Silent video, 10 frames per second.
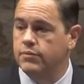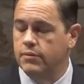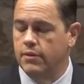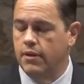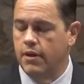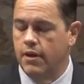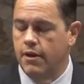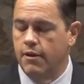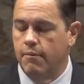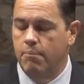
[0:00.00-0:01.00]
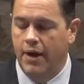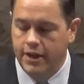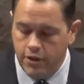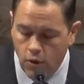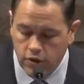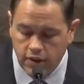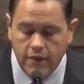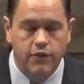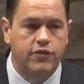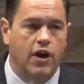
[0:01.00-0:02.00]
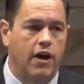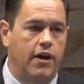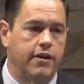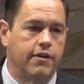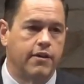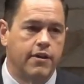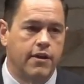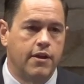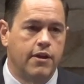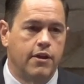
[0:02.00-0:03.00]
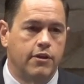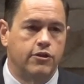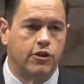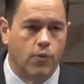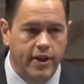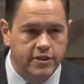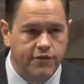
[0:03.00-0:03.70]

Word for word: might know the love of God, the grace of our Lord Jesus